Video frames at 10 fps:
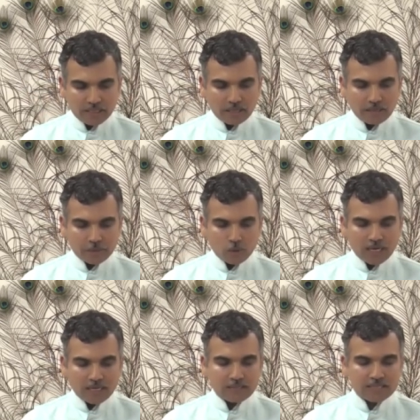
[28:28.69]

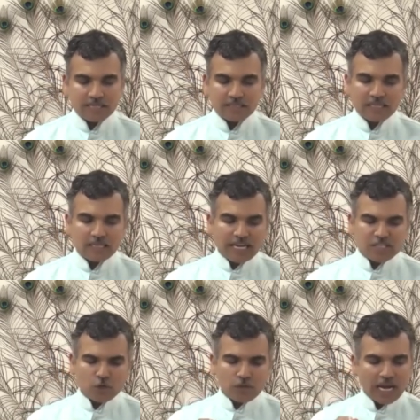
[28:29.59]
Yogananda said that
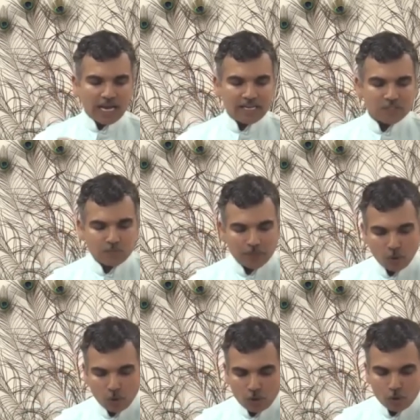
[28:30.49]
let your eyes
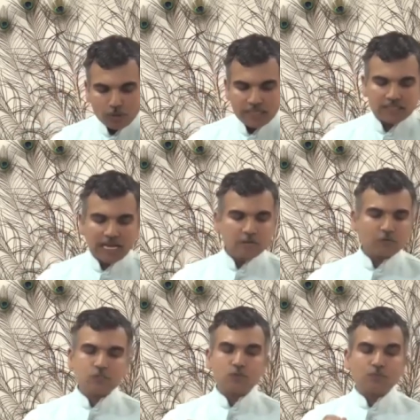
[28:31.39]
behold only that
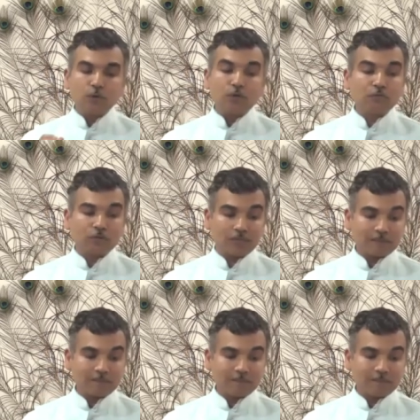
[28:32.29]
which is beautiful,